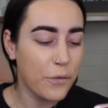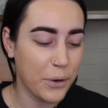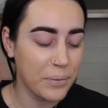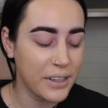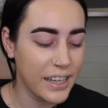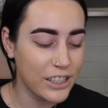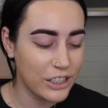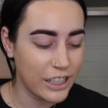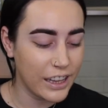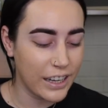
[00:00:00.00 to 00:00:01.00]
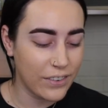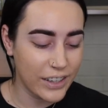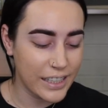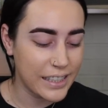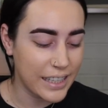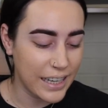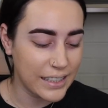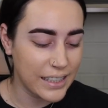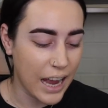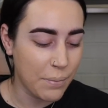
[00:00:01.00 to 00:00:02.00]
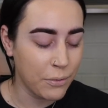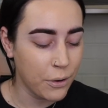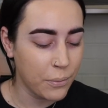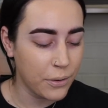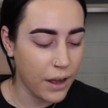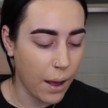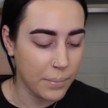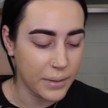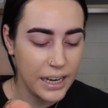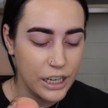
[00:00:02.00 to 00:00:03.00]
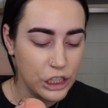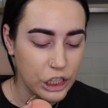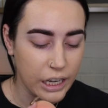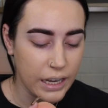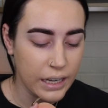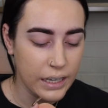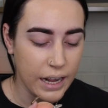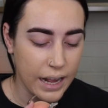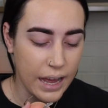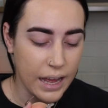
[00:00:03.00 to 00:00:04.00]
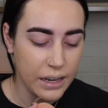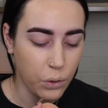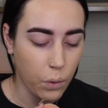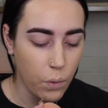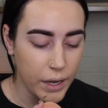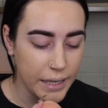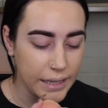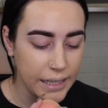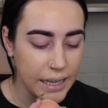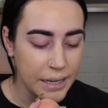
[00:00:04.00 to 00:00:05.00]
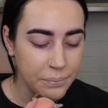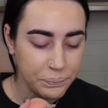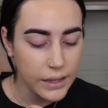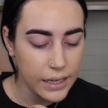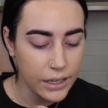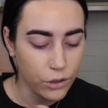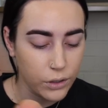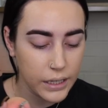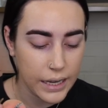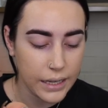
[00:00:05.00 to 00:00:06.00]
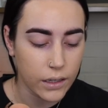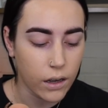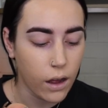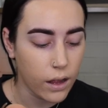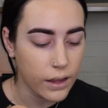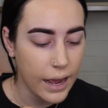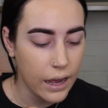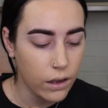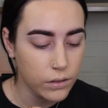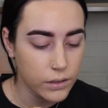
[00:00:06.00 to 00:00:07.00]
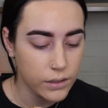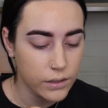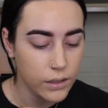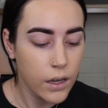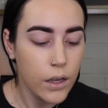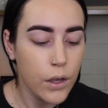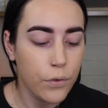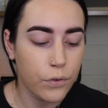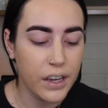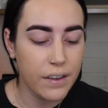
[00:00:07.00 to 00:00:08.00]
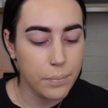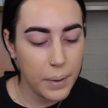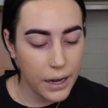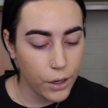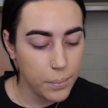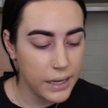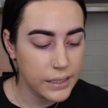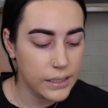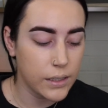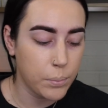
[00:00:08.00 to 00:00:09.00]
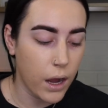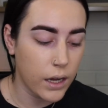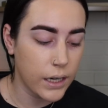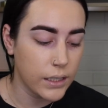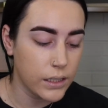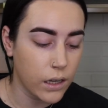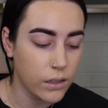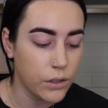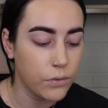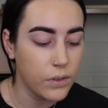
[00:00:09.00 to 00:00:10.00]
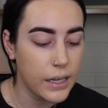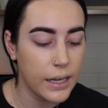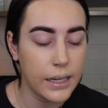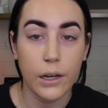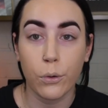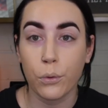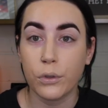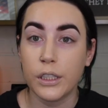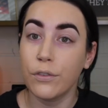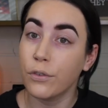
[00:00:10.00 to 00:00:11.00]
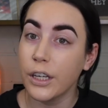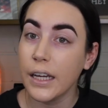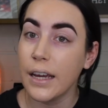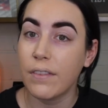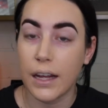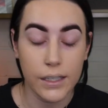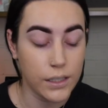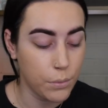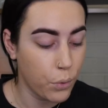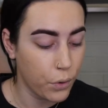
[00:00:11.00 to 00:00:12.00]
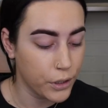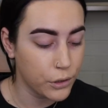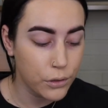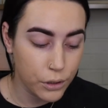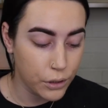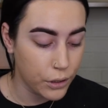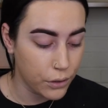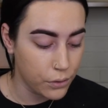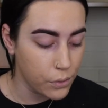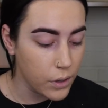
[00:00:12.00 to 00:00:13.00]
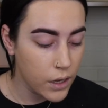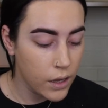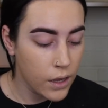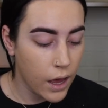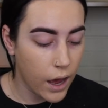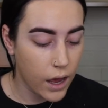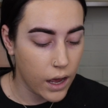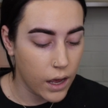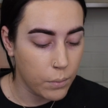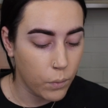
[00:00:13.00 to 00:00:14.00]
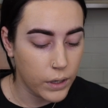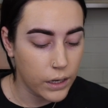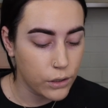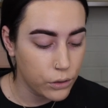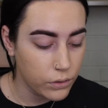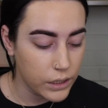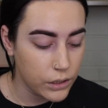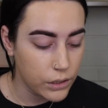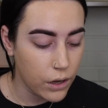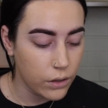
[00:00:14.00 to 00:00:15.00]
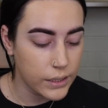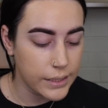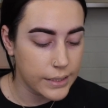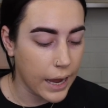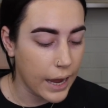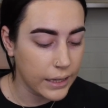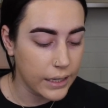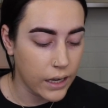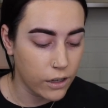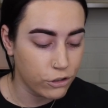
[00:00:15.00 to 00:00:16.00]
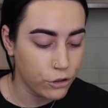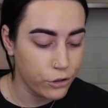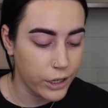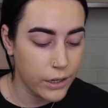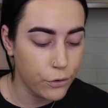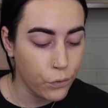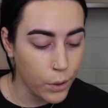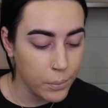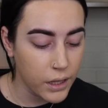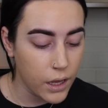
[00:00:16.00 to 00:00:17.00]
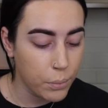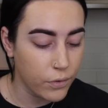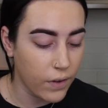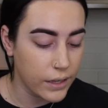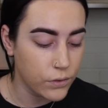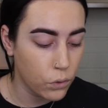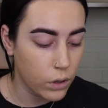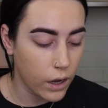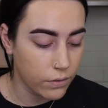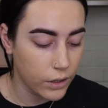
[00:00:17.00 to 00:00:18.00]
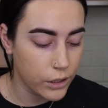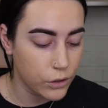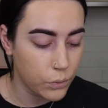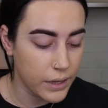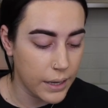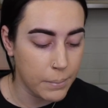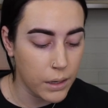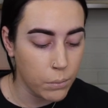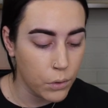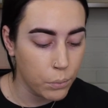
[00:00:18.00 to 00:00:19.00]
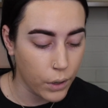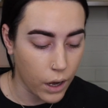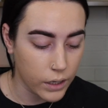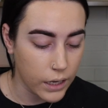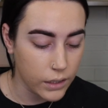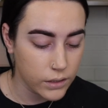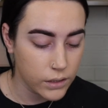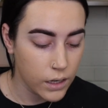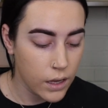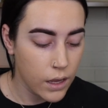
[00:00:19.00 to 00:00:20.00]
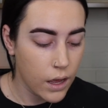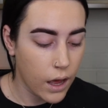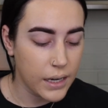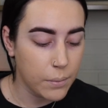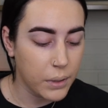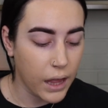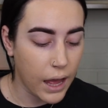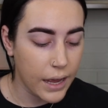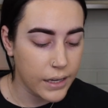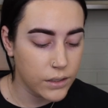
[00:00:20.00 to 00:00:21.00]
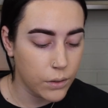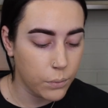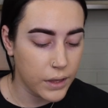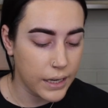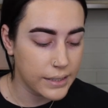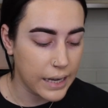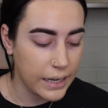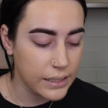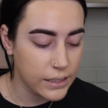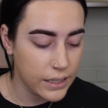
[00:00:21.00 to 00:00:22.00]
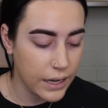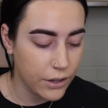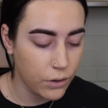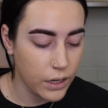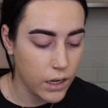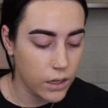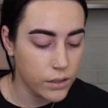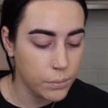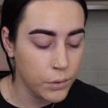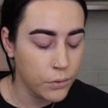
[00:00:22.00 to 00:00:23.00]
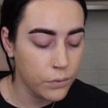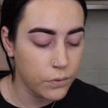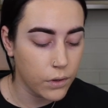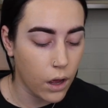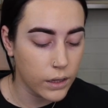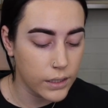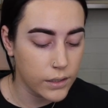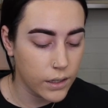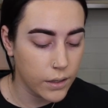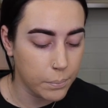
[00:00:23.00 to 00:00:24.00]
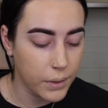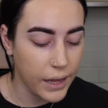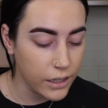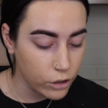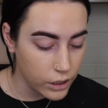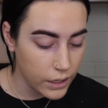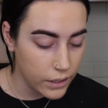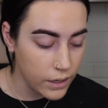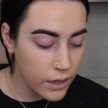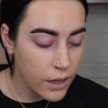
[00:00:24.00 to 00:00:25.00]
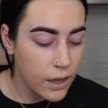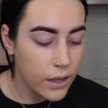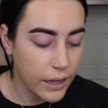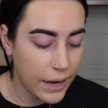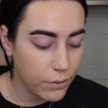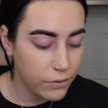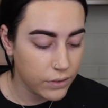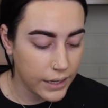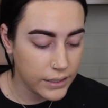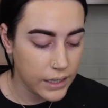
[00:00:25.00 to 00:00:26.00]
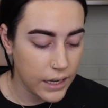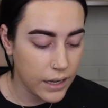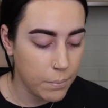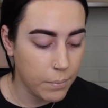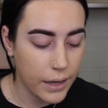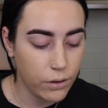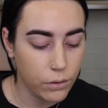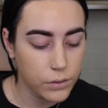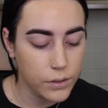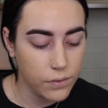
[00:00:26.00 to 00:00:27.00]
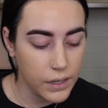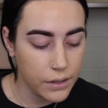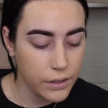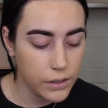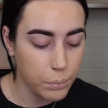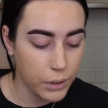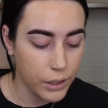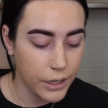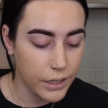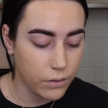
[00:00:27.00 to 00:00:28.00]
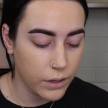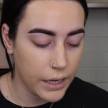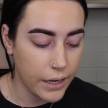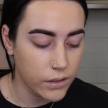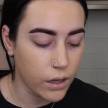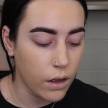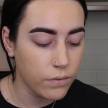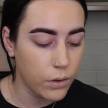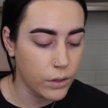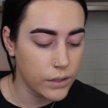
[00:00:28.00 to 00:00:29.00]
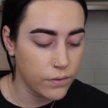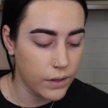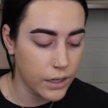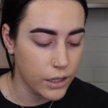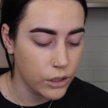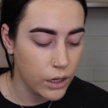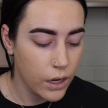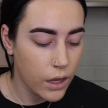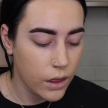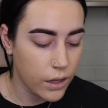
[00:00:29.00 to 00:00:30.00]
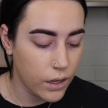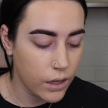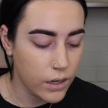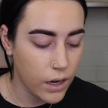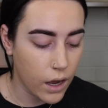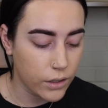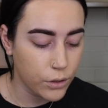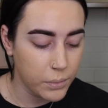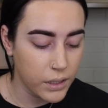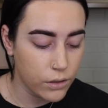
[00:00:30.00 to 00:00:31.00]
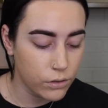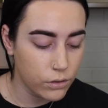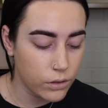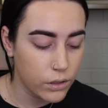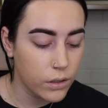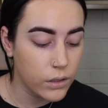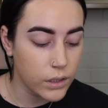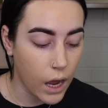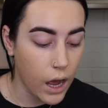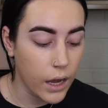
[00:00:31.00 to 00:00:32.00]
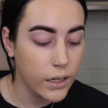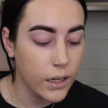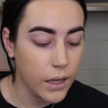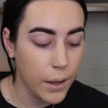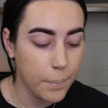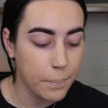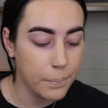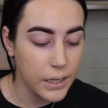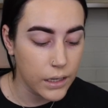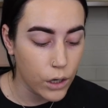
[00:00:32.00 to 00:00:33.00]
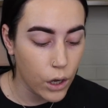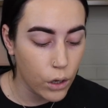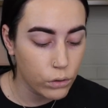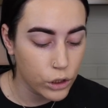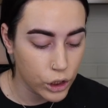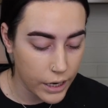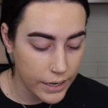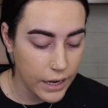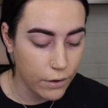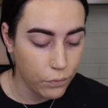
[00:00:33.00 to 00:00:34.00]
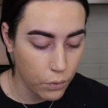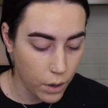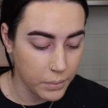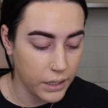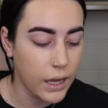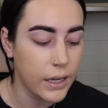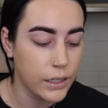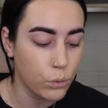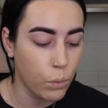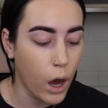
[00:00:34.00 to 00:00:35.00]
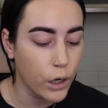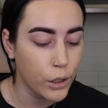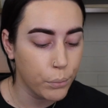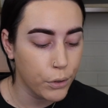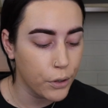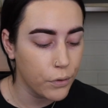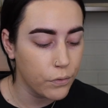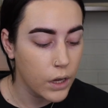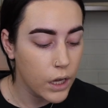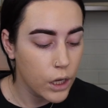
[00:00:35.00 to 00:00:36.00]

Formulation liquid, skin type normal, combination, and oily. The ingredient callouts, free of parabens. This product is also vegan and cruelty free if that is important to you. What else you need to know? This is a highly concentrated formula, provides full coverage with a minimal product. It applies with a second skin, creating a smooth, flawless complexion, light reflecting microspheres, blur and create a soft focus finish. The non-comedogenic formula is waterproof,